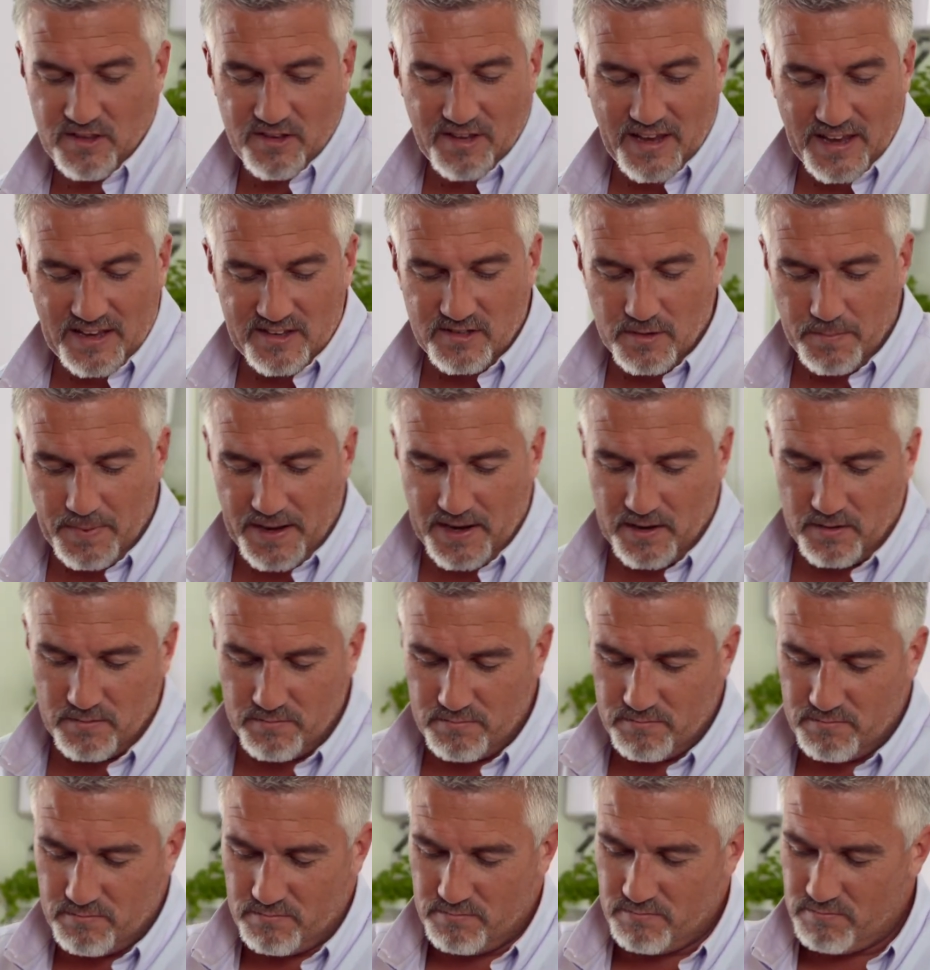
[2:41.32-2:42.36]
takes
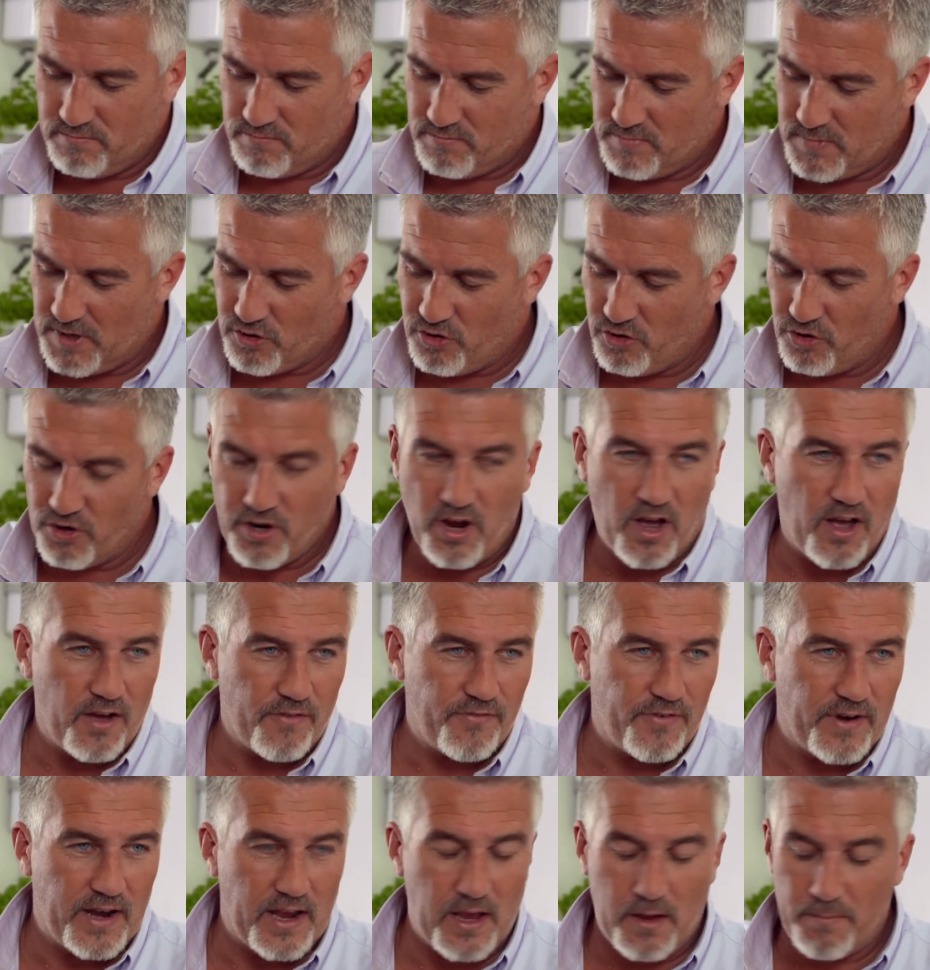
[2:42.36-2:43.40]
about a good
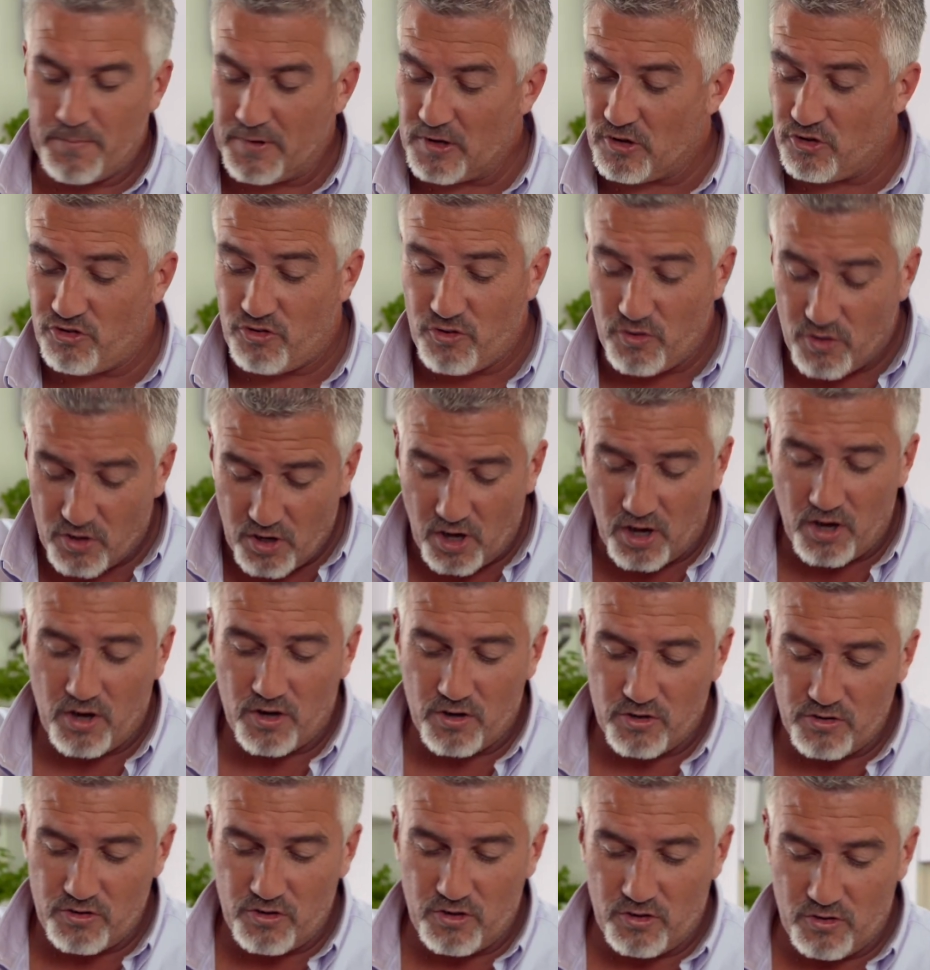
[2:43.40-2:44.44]
half an hour because you
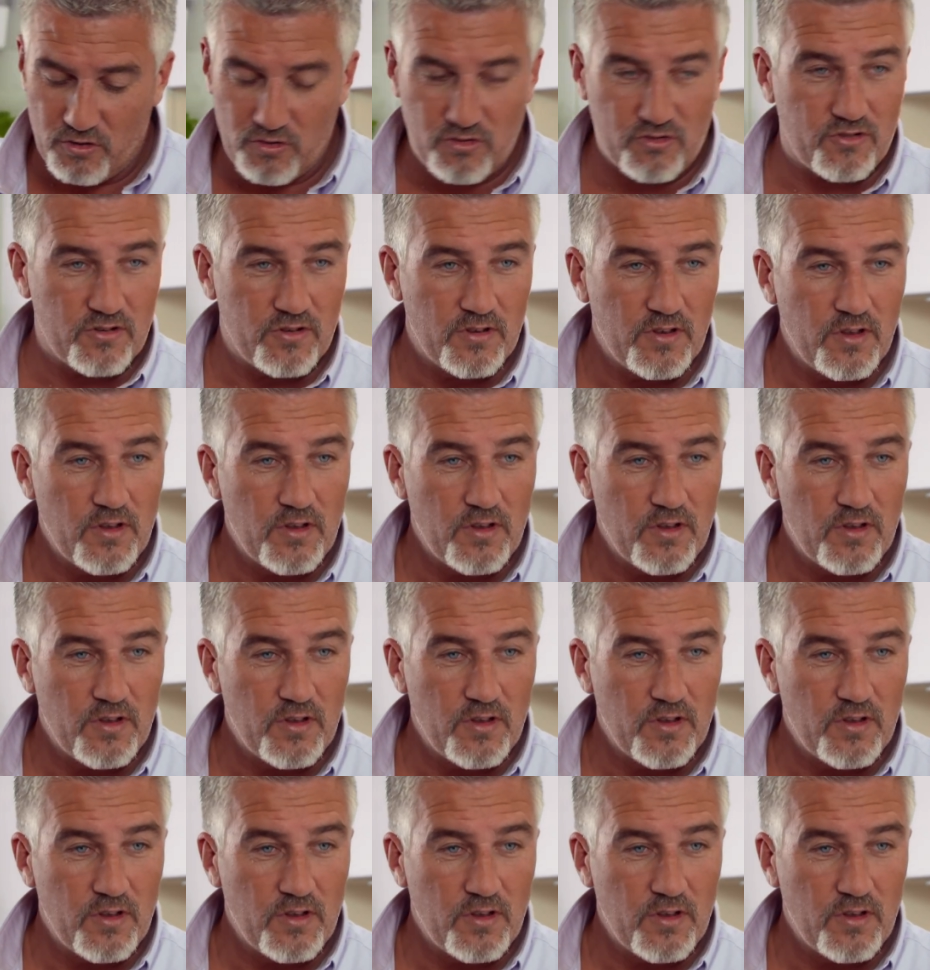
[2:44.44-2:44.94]
can't use